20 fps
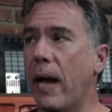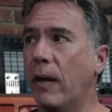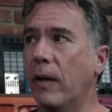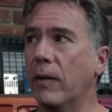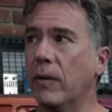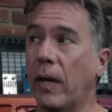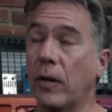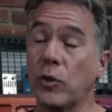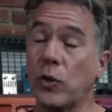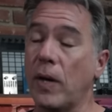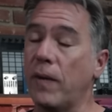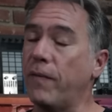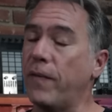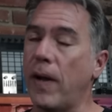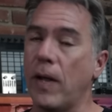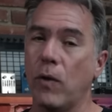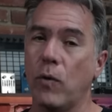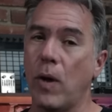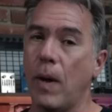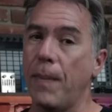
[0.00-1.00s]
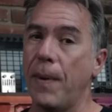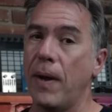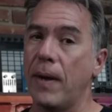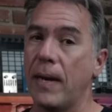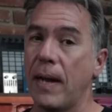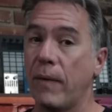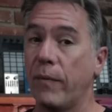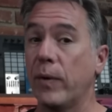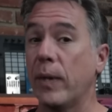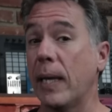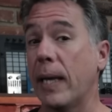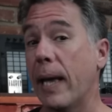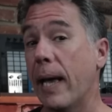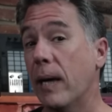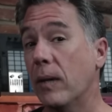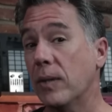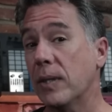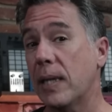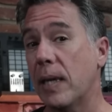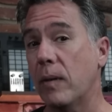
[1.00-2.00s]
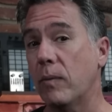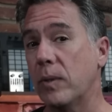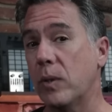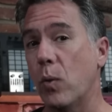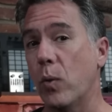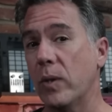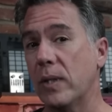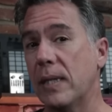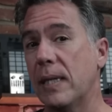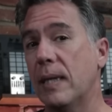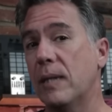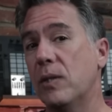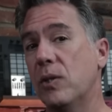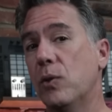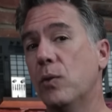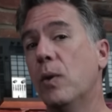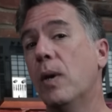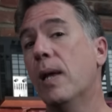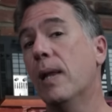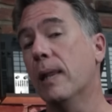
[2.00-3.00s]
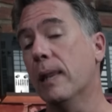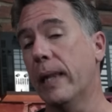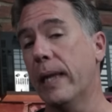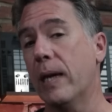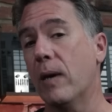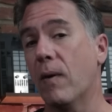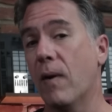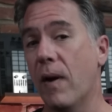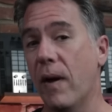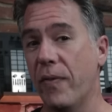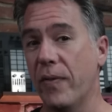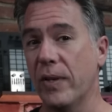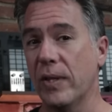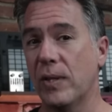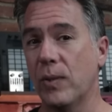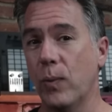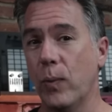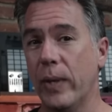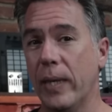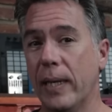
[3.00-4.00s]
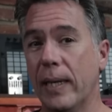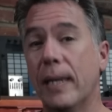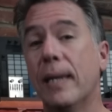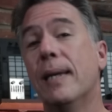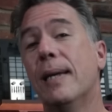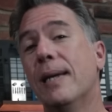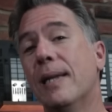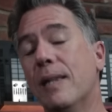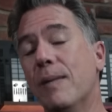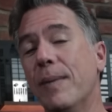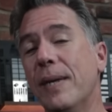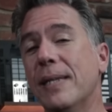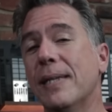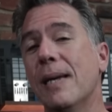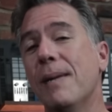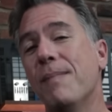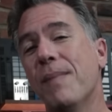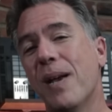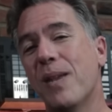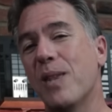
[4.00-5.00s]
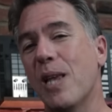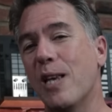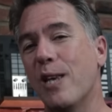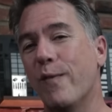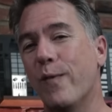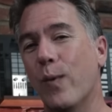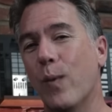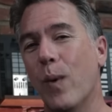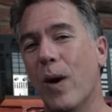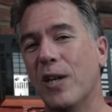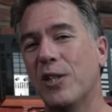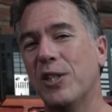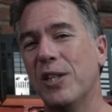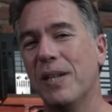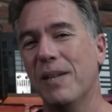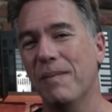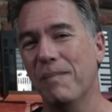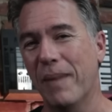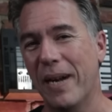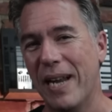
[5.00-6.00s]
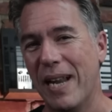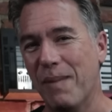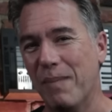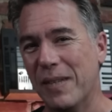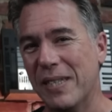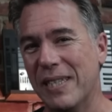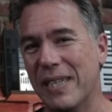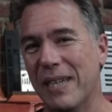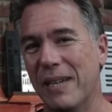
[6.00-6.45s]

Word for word: I'll, I'll try to follow up on everything else that I was going to get to later on this week. In the meantime, I thank you for watching. My name is